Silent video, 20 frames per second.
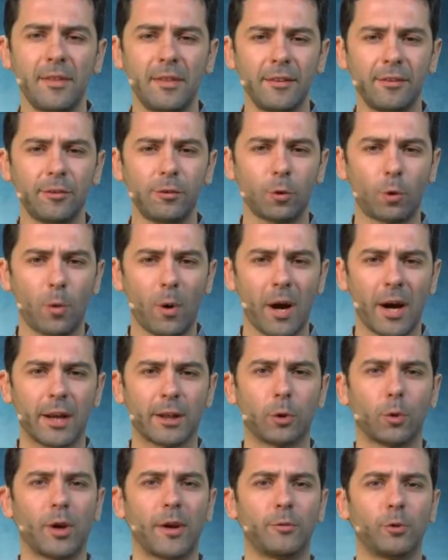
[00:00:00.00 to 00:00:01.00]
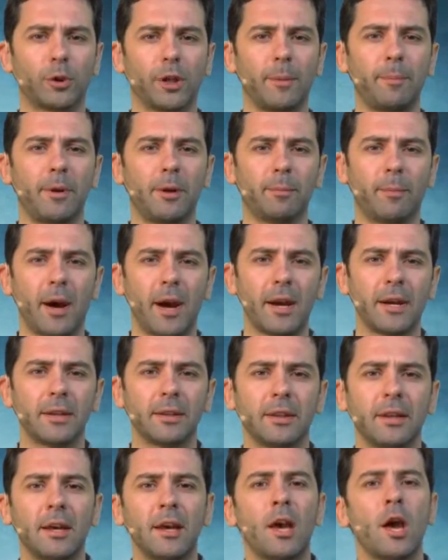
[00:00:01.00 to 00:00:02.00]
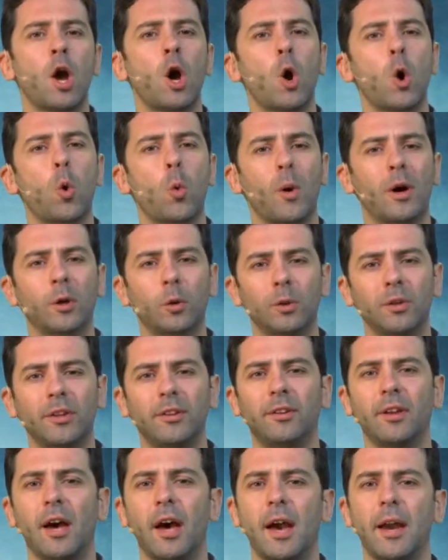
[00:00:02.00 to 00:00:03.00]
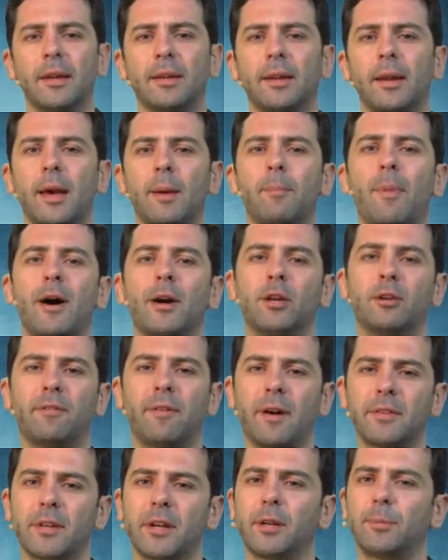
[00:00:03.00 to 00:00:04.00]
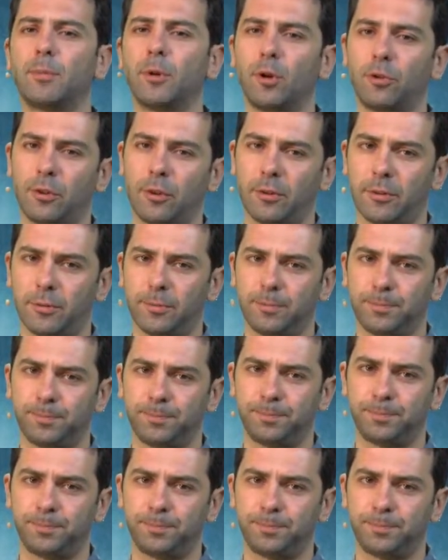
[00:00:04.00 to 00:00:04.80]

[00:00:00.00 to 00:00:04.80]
This is what we have to keep in mind when we design a biorefinery process.